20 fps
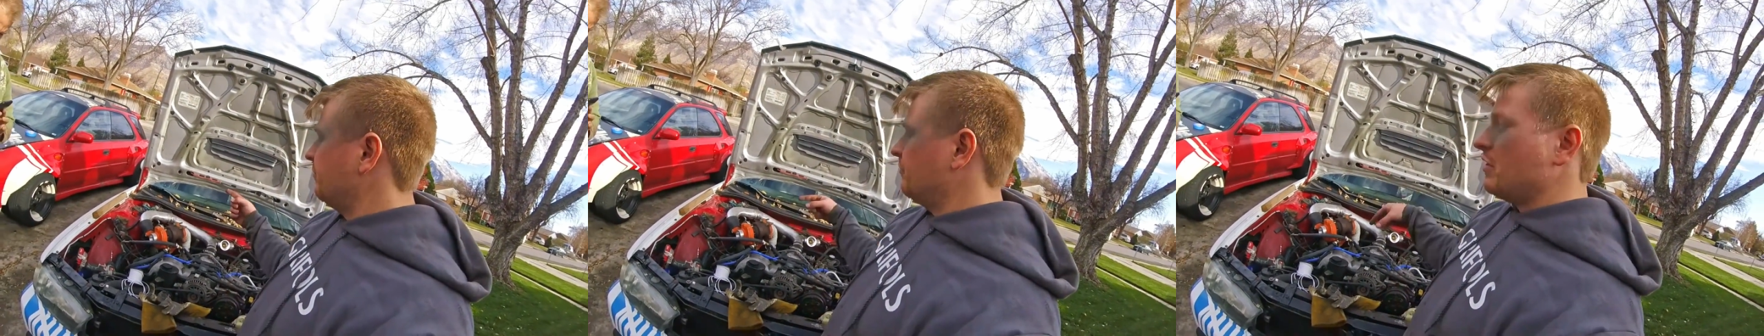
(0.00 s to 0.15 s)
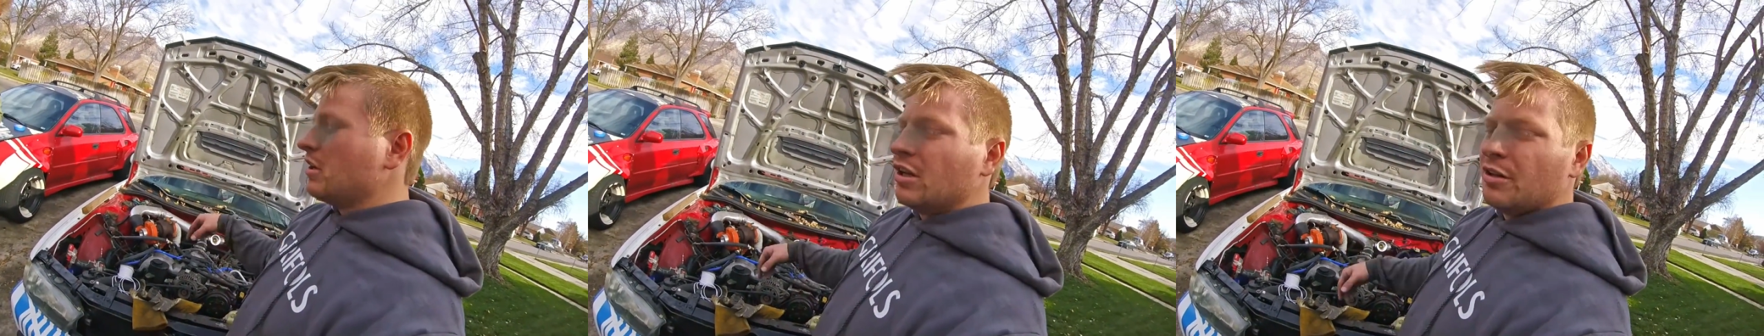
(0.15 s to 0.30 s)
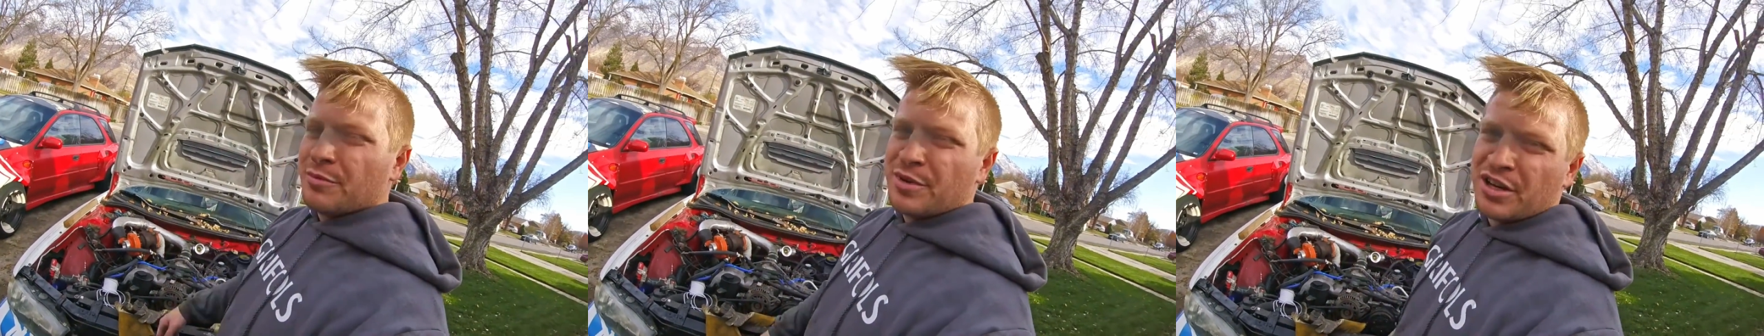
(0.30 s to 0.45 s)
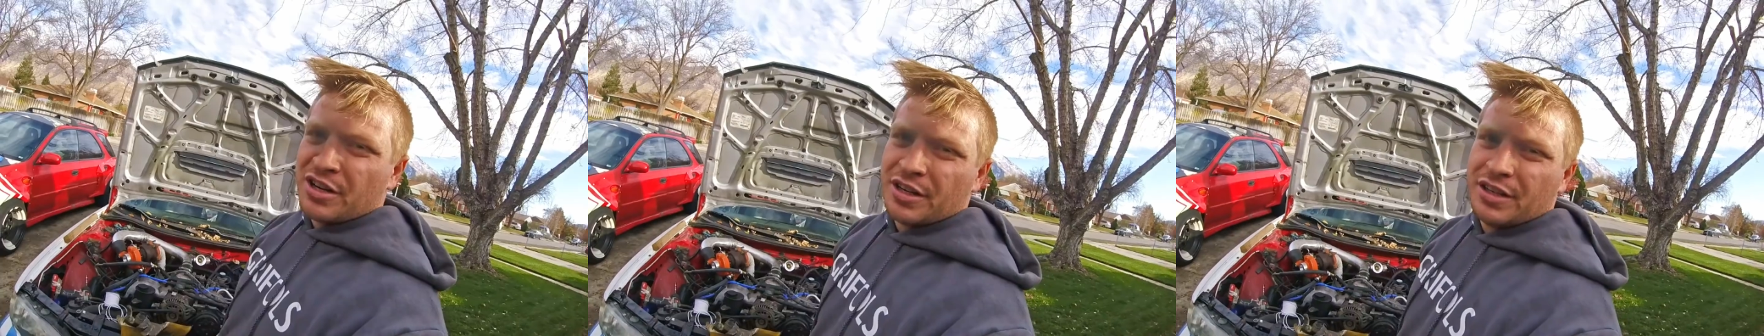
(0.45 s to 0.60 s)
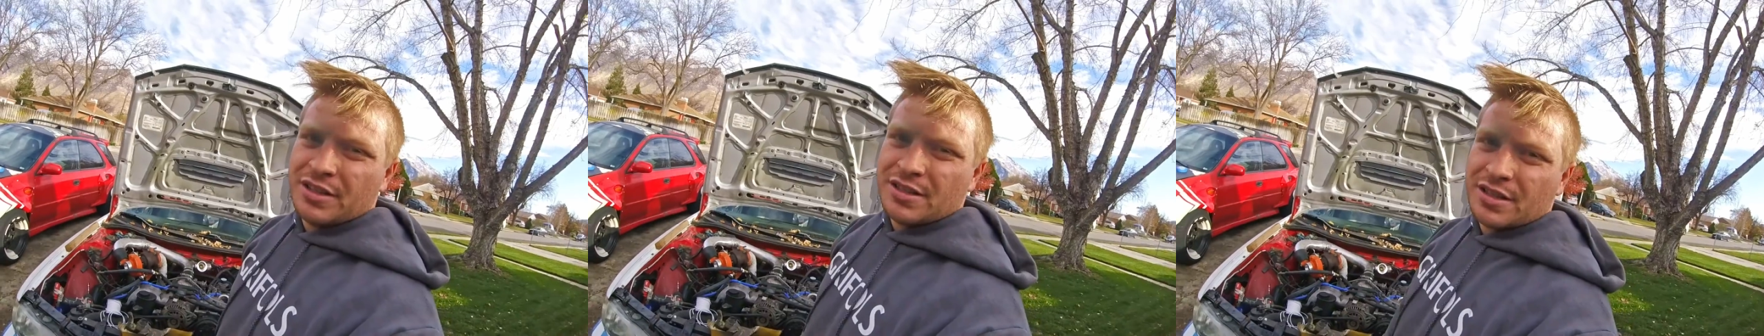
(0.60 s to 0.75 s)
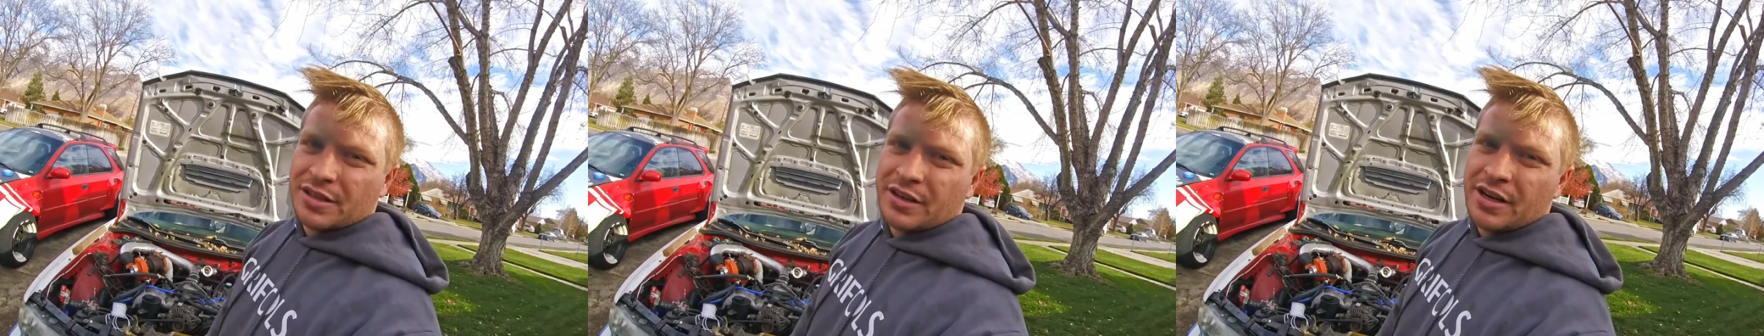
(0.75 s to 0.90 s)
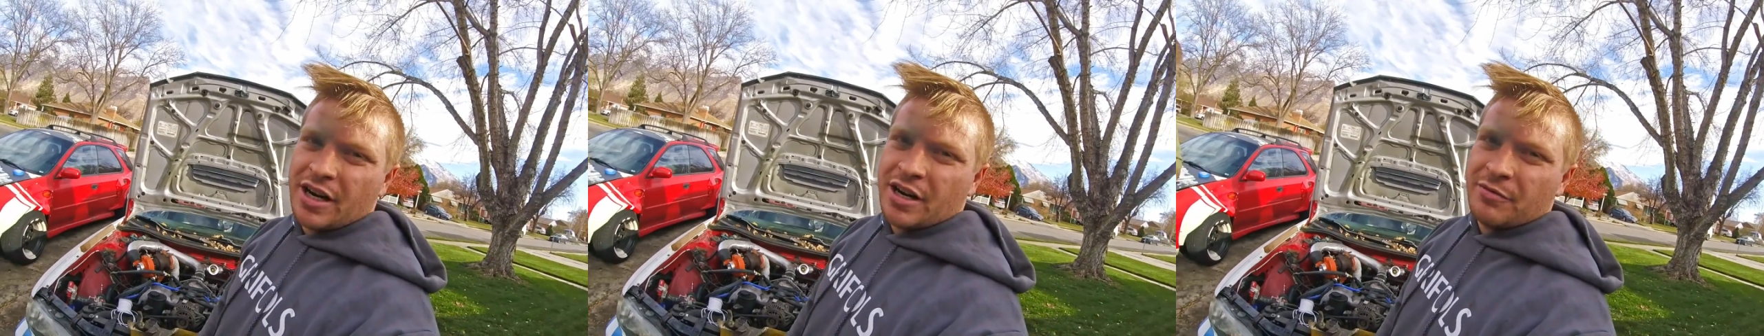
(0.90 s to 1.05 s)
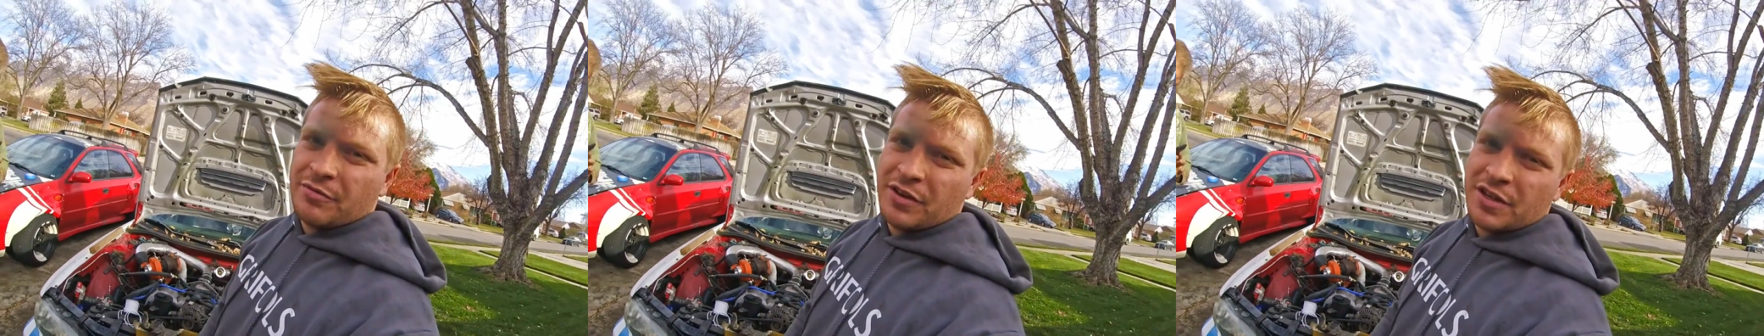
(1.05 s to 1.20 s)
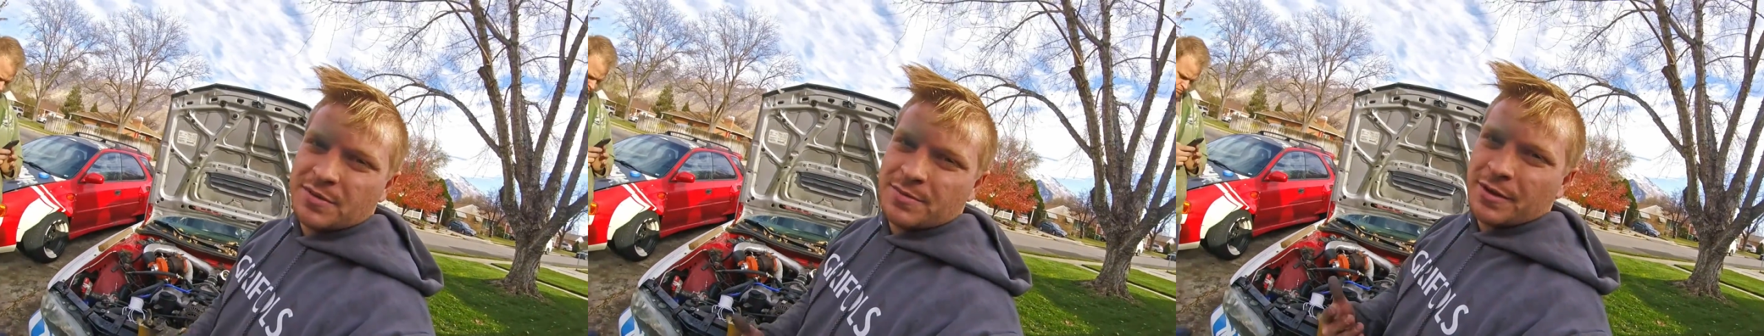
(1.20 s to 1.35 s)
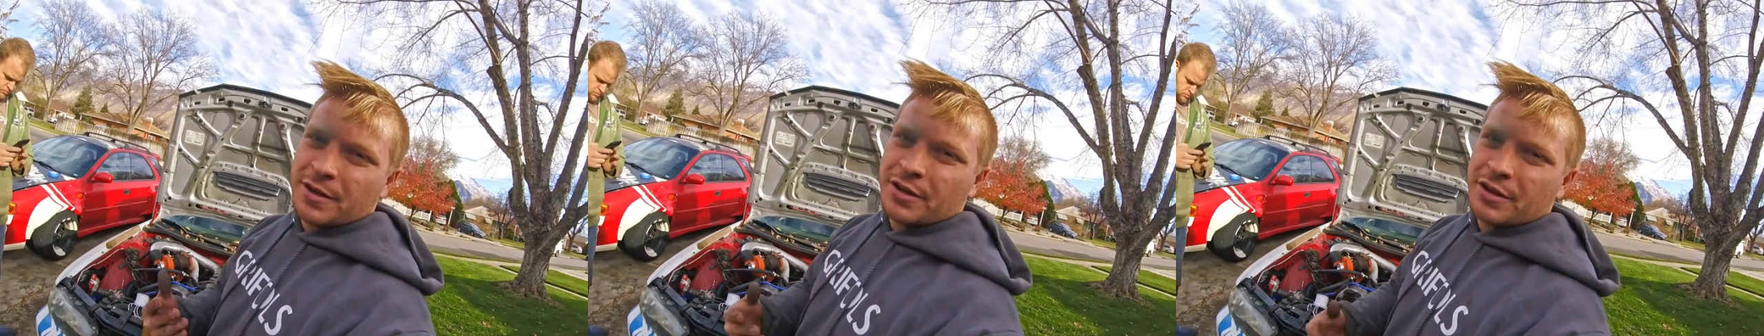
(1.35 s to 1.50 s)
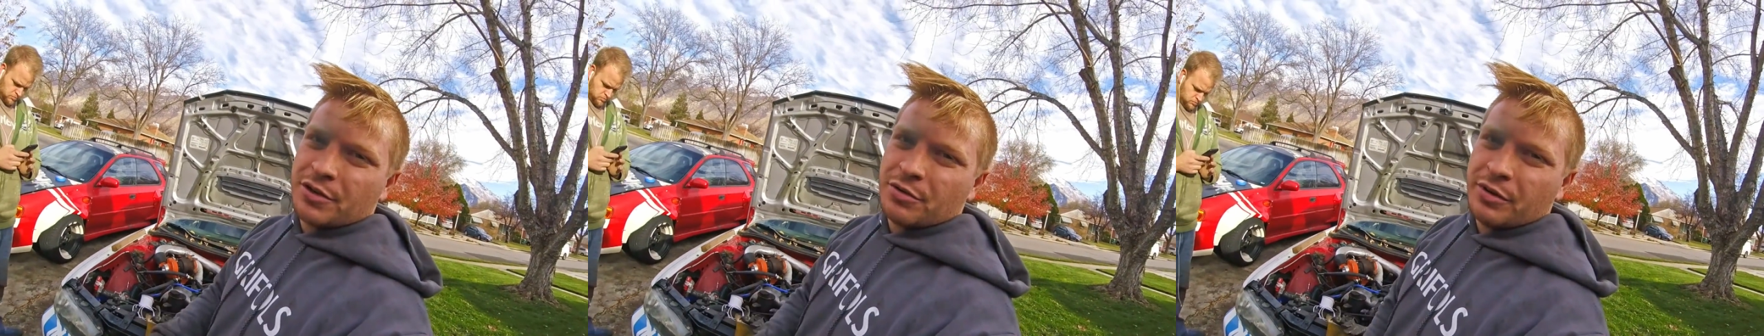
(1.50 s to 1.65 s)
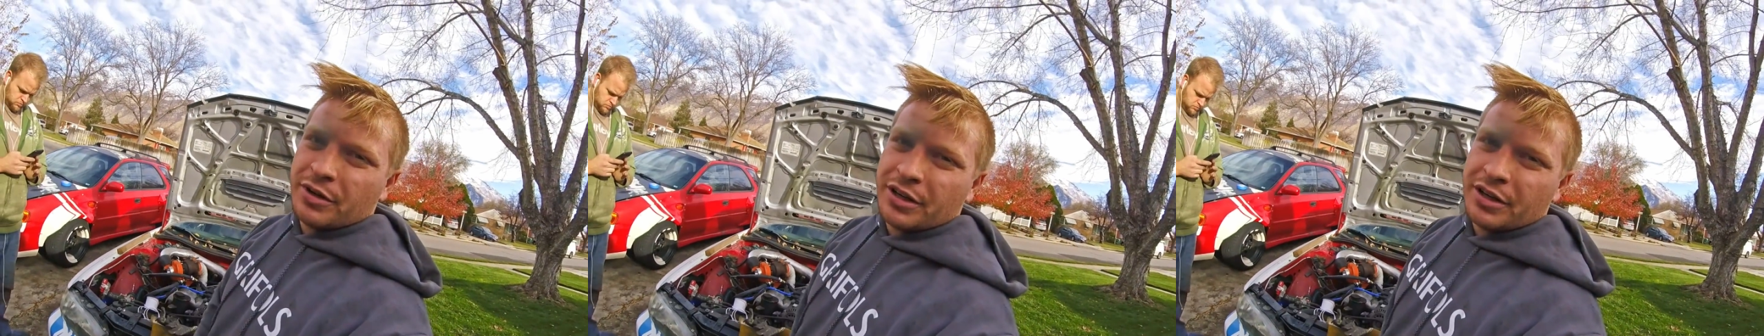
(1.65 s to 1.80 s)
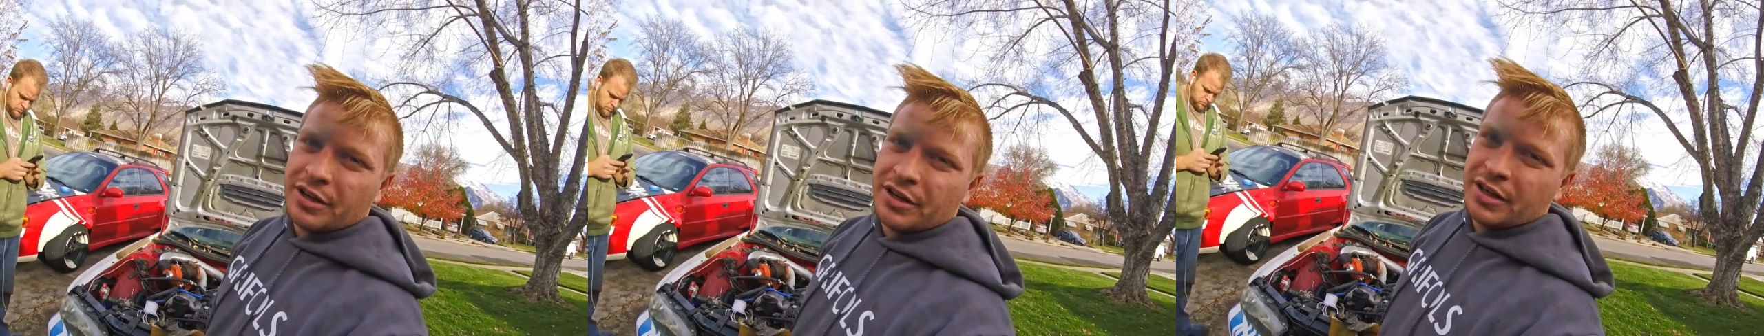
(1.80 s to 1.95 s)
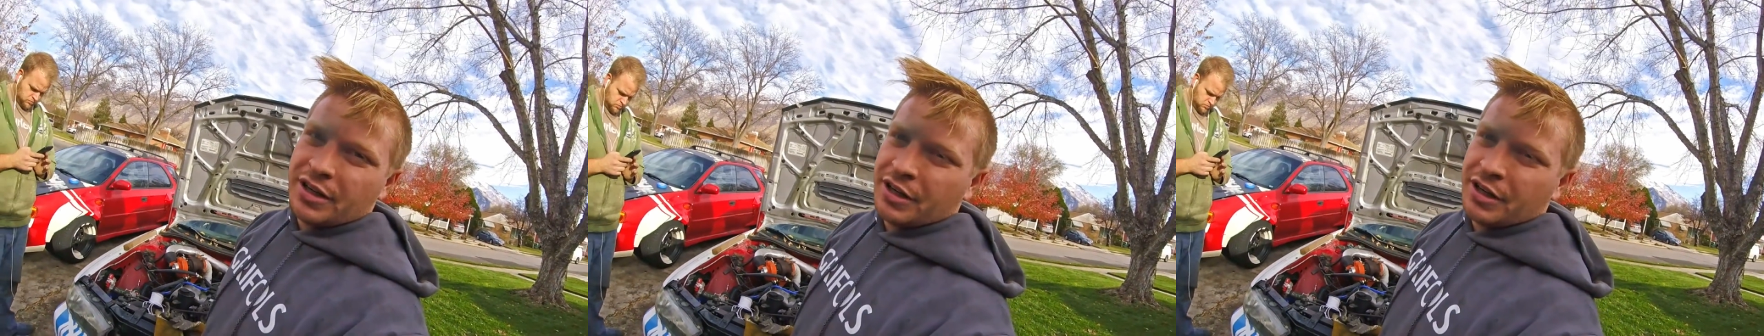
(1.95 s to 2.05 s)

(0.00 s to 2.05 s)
Follow me on Instagram, Facebook, or Twitter,